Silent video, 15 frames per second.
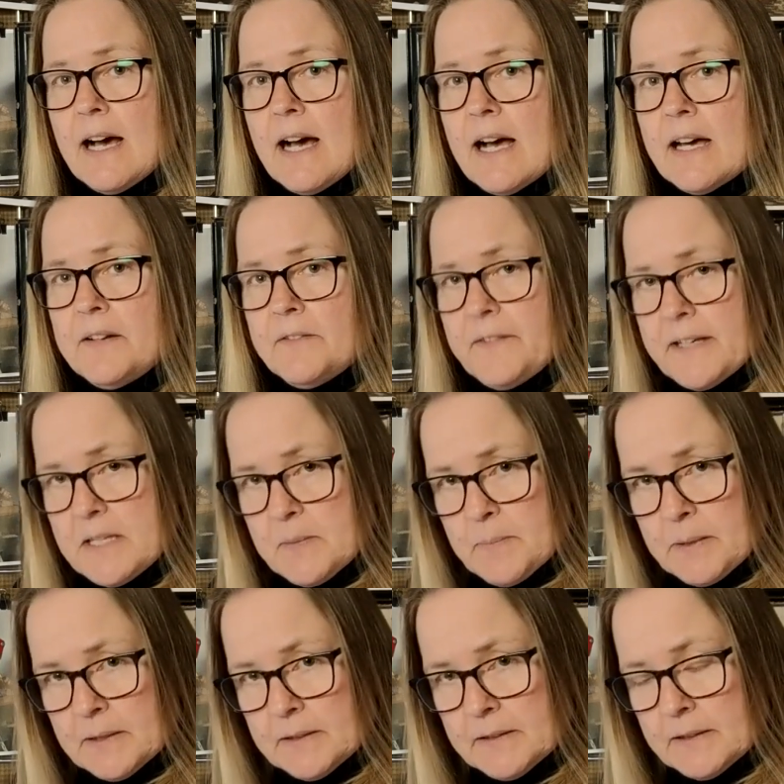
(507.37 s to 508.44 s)
on
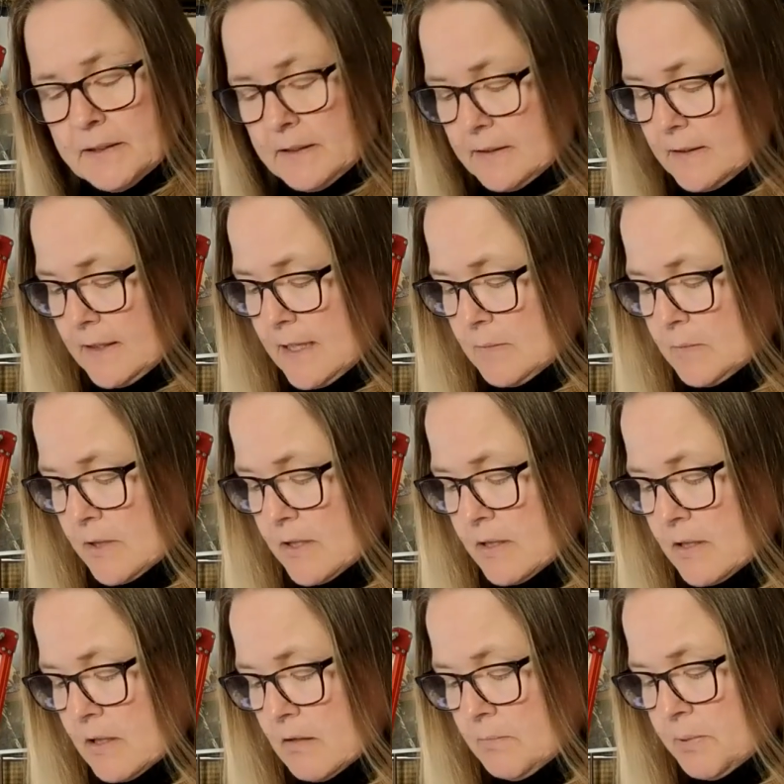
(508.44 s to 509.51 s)
Facebook. I'm going to
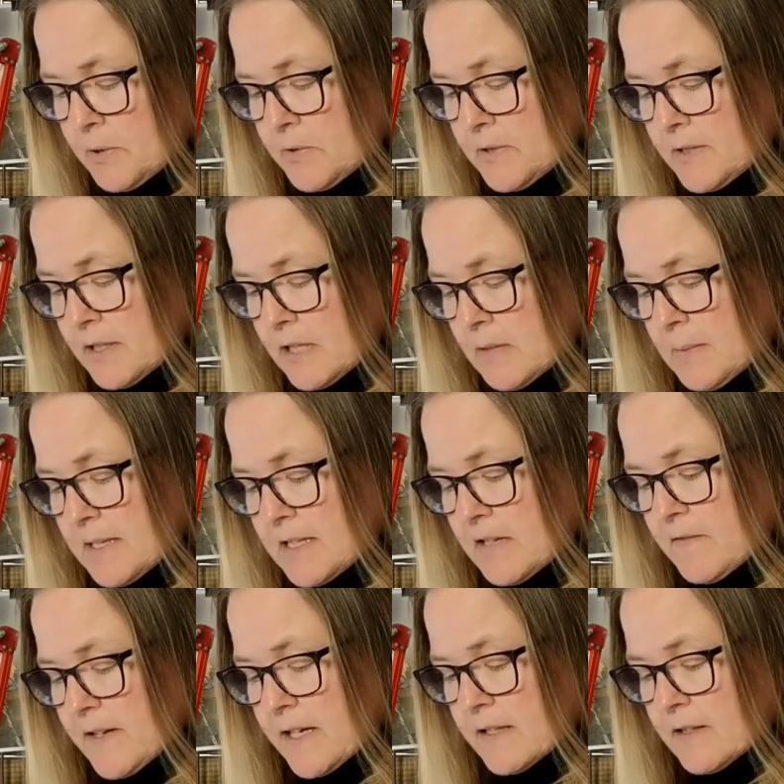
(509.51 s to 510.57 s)
start posting them as
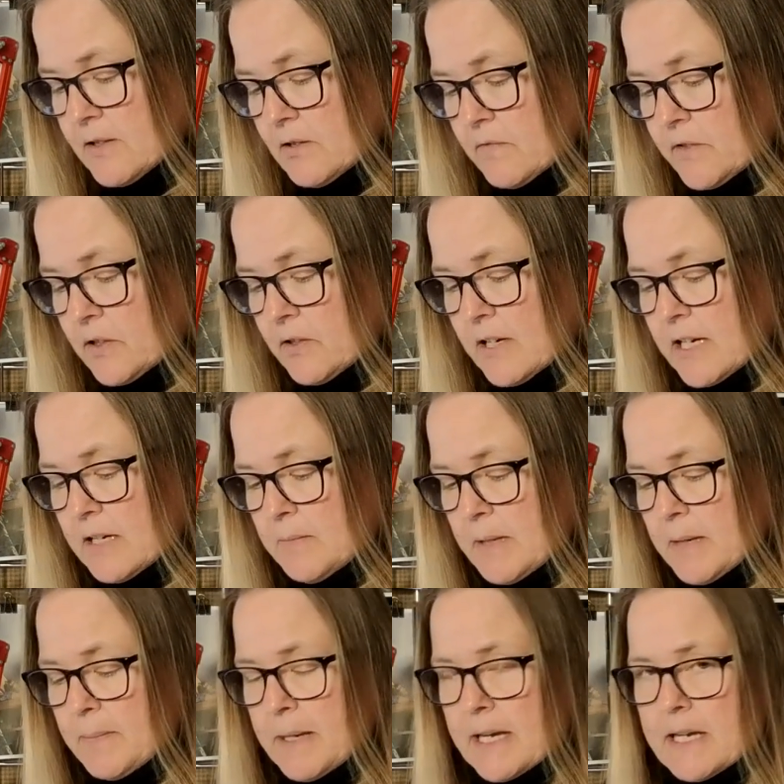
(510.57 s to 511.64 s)
events, so if you're on
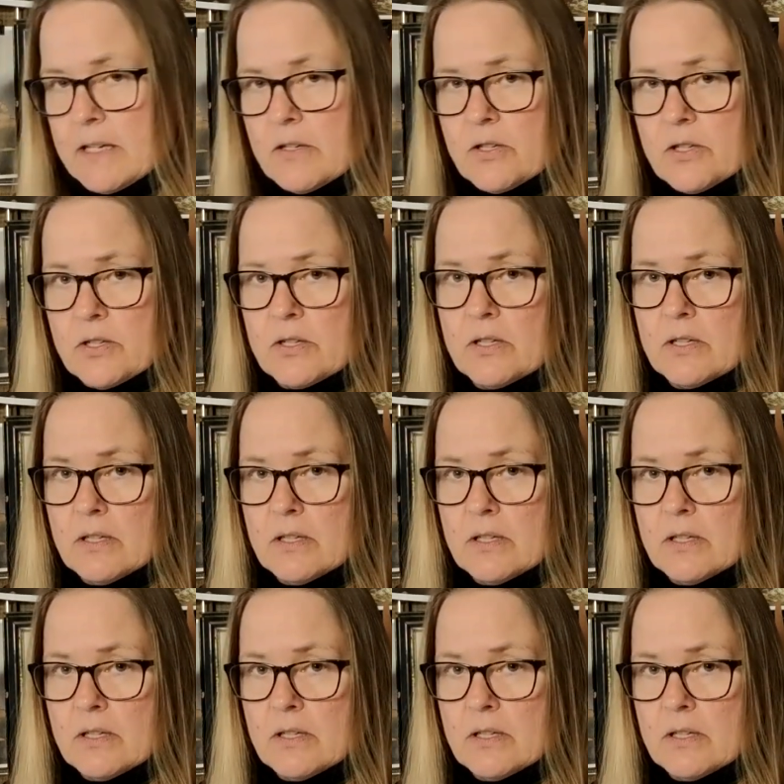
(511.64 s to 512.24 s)
my page